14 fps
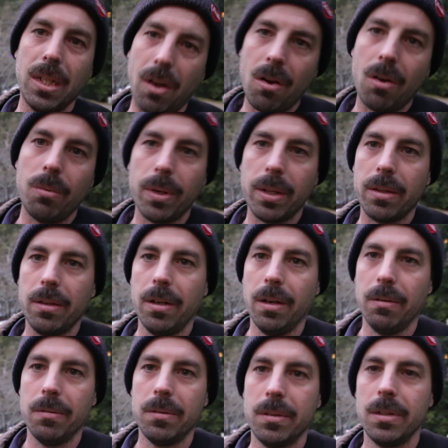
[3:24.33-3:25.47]
all with, you
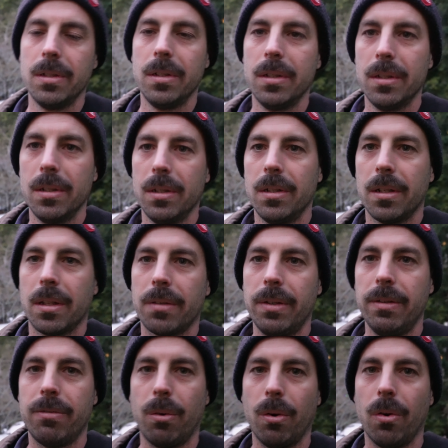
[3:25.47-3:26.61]
know,
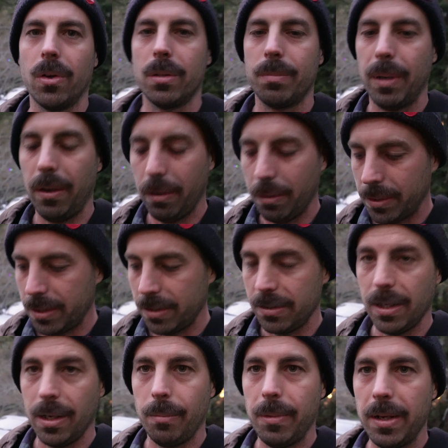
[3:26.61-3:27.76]
three, four horsepower, which is
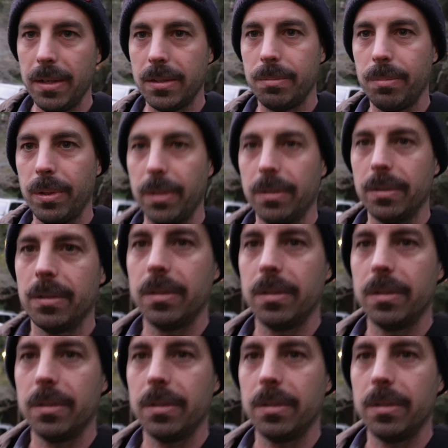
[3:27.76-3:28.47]
not much, but